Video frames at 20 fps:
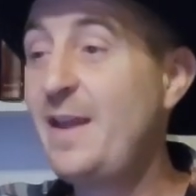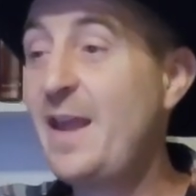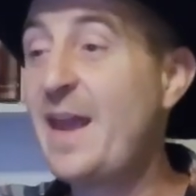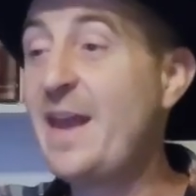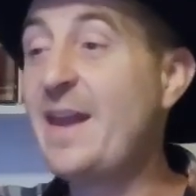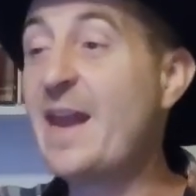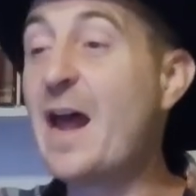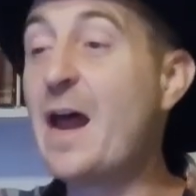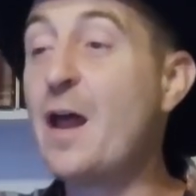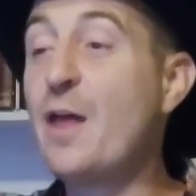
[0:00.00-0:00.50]

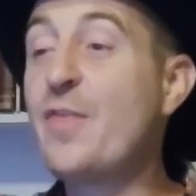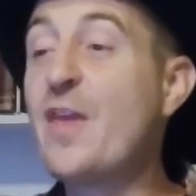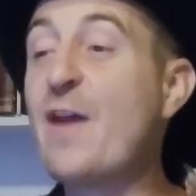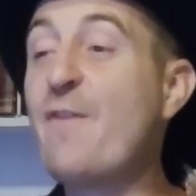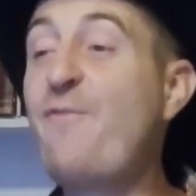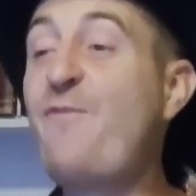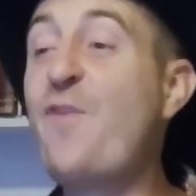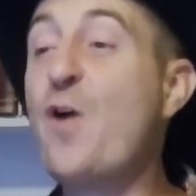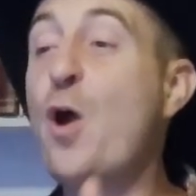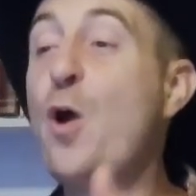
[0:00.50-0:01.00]
And out of
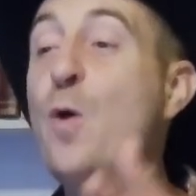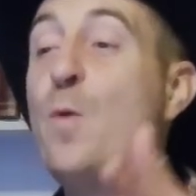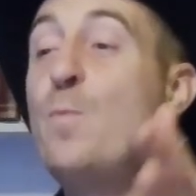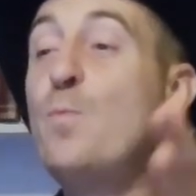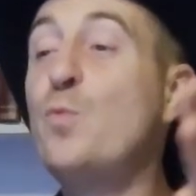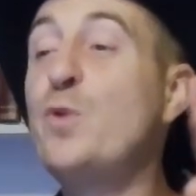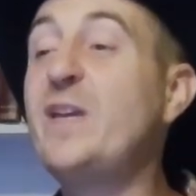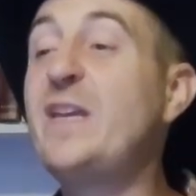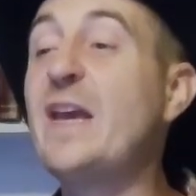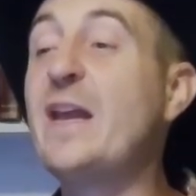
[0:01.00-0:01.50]
that foam,
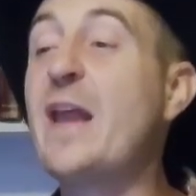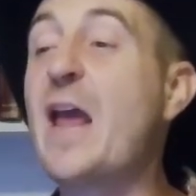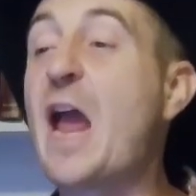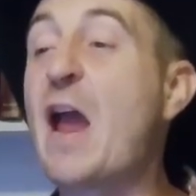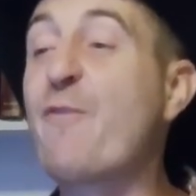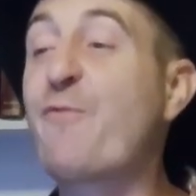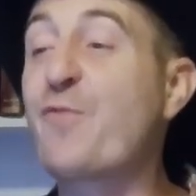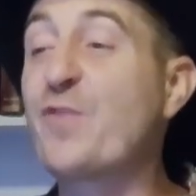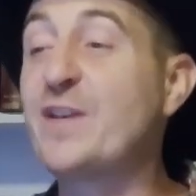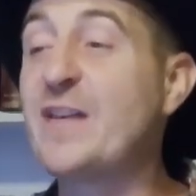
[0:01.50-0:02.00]
we get
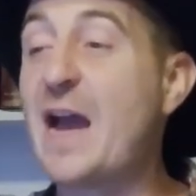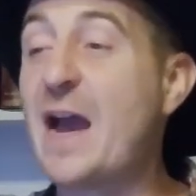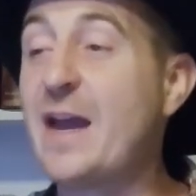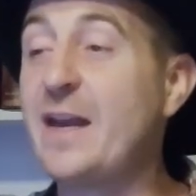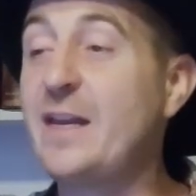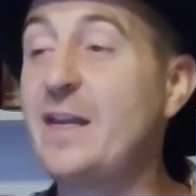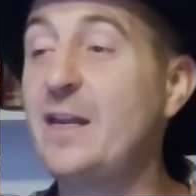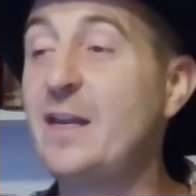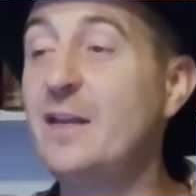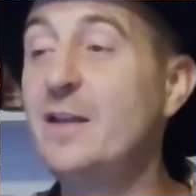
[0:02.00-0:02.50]

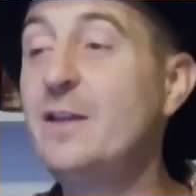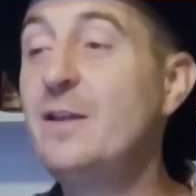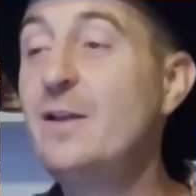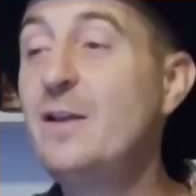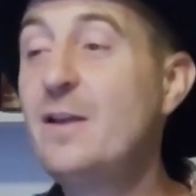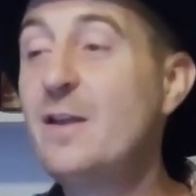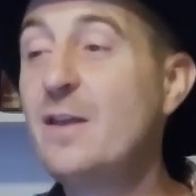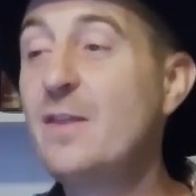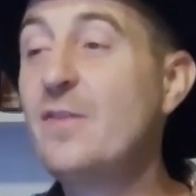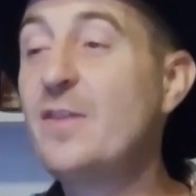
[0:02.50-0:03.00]
Aphrodite,
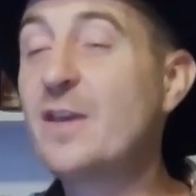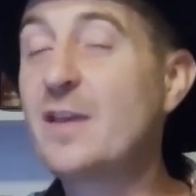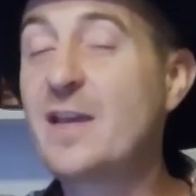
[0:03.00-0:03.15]
the